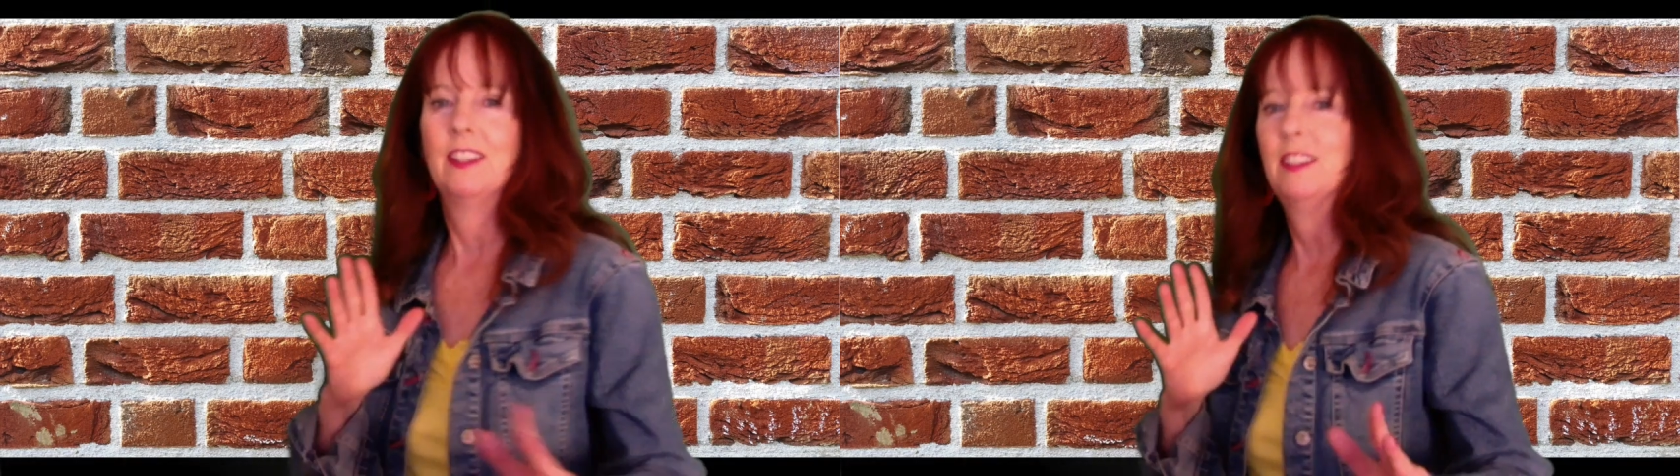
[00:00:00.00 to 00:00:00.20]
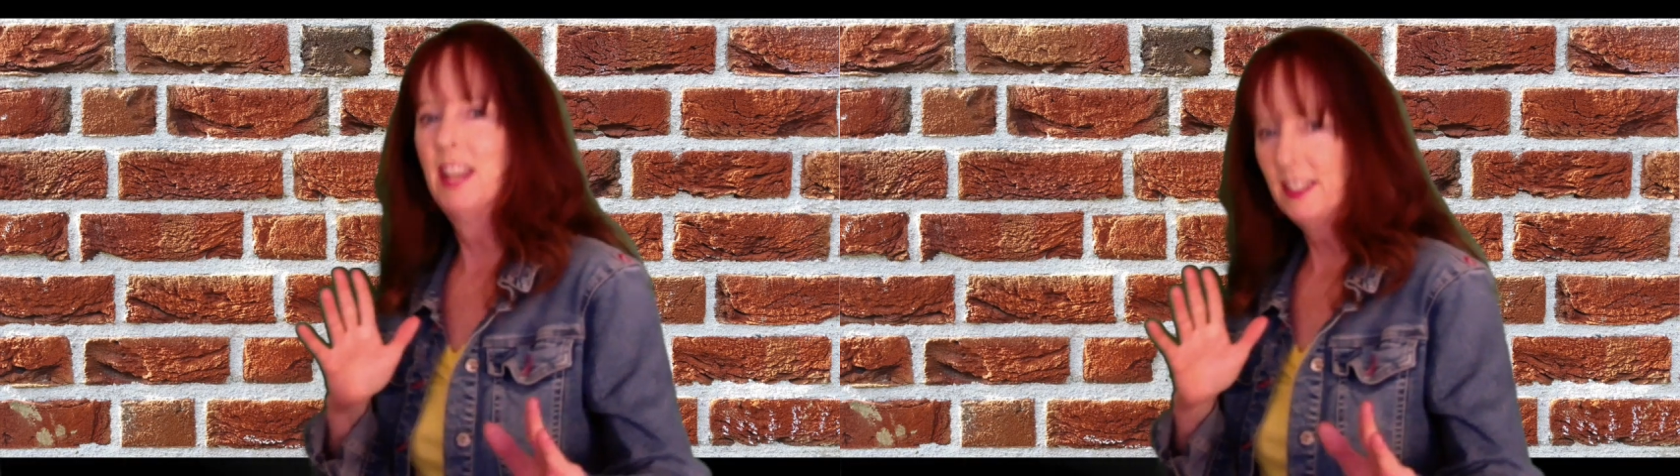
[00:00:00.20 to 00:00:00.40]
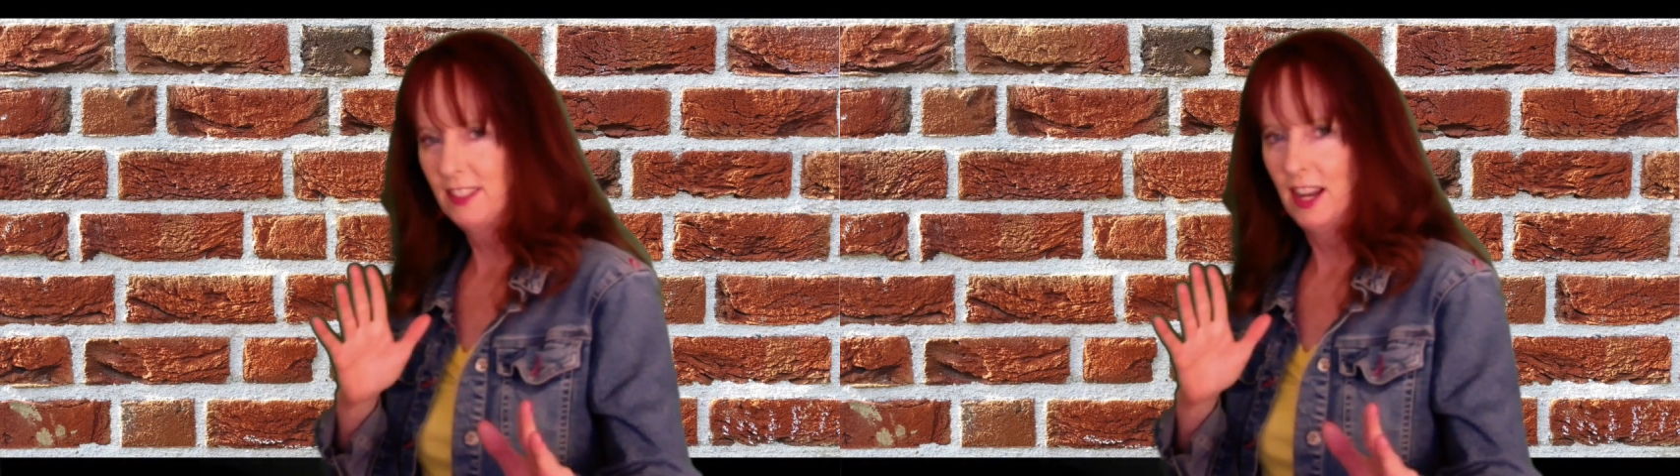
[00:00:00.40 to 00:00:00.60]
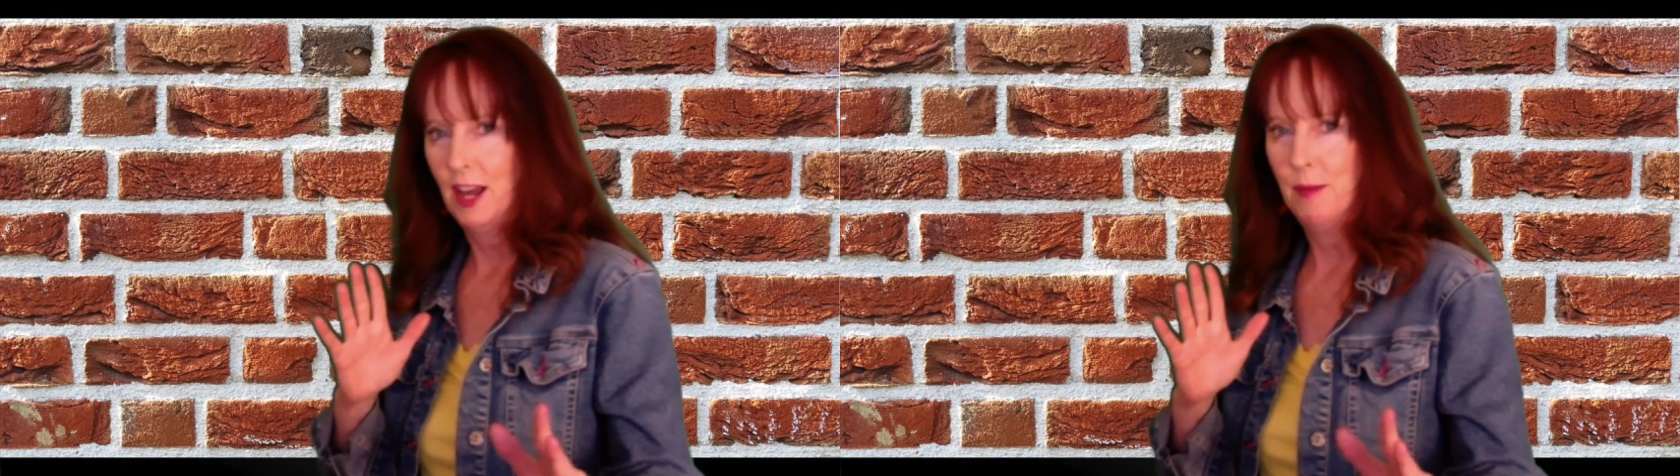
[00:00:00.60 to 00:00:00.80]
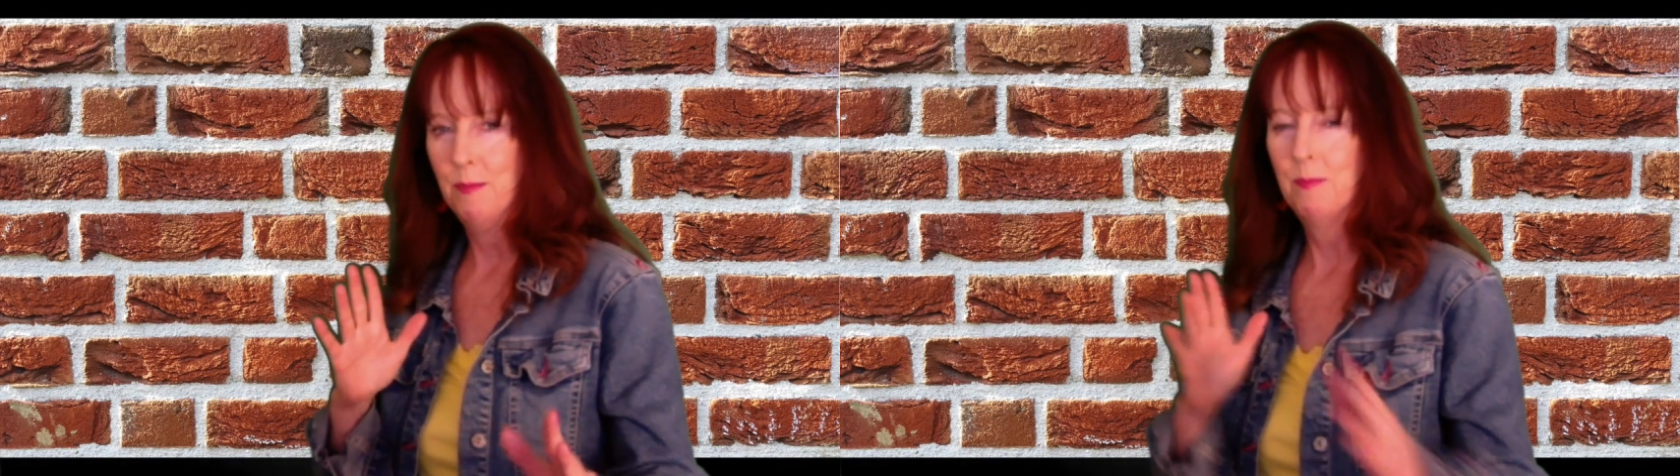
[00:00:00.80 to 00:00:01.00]
Next
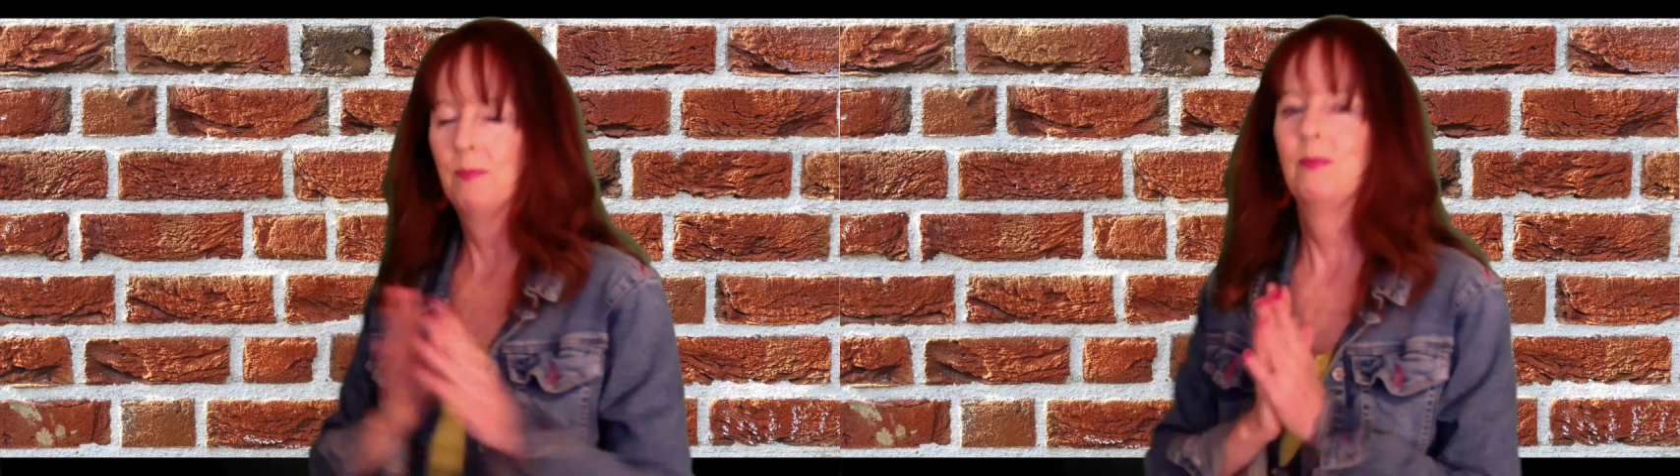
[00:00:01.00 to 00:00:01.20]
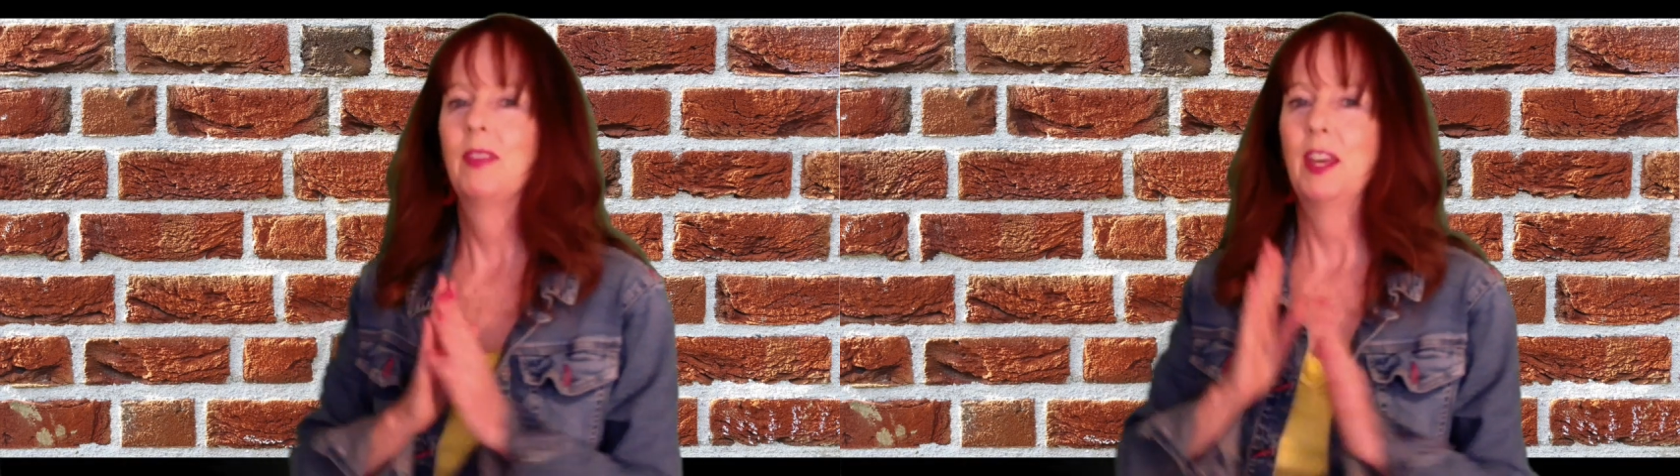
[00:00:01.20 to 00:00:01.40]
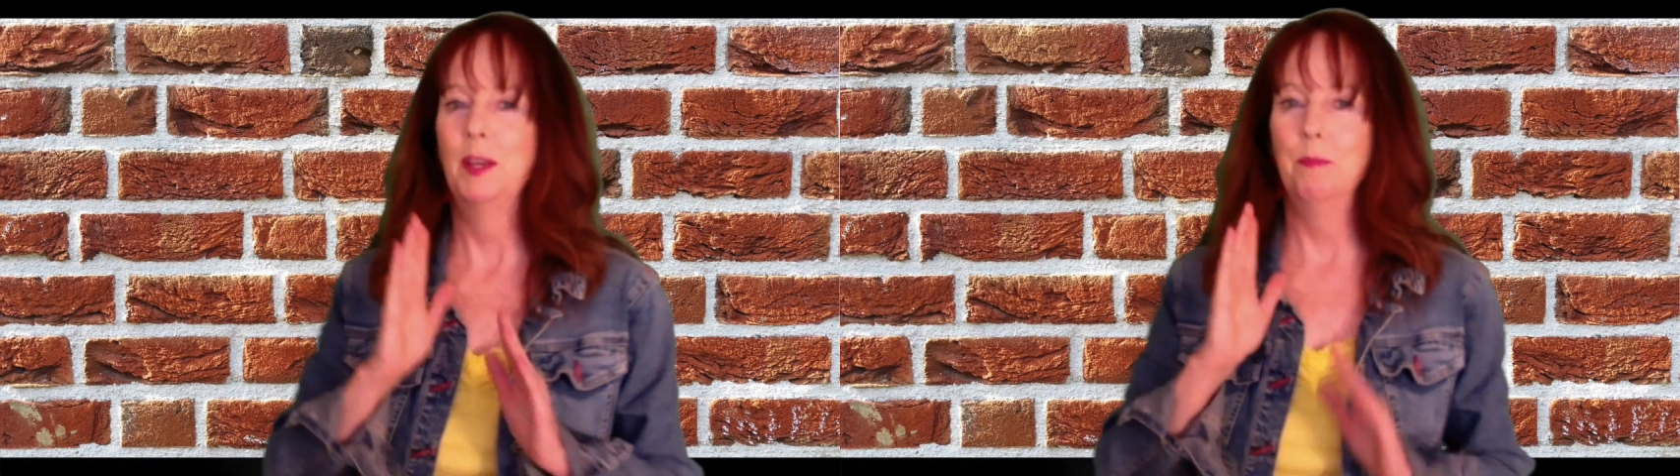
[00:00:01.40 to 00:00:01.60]
time, it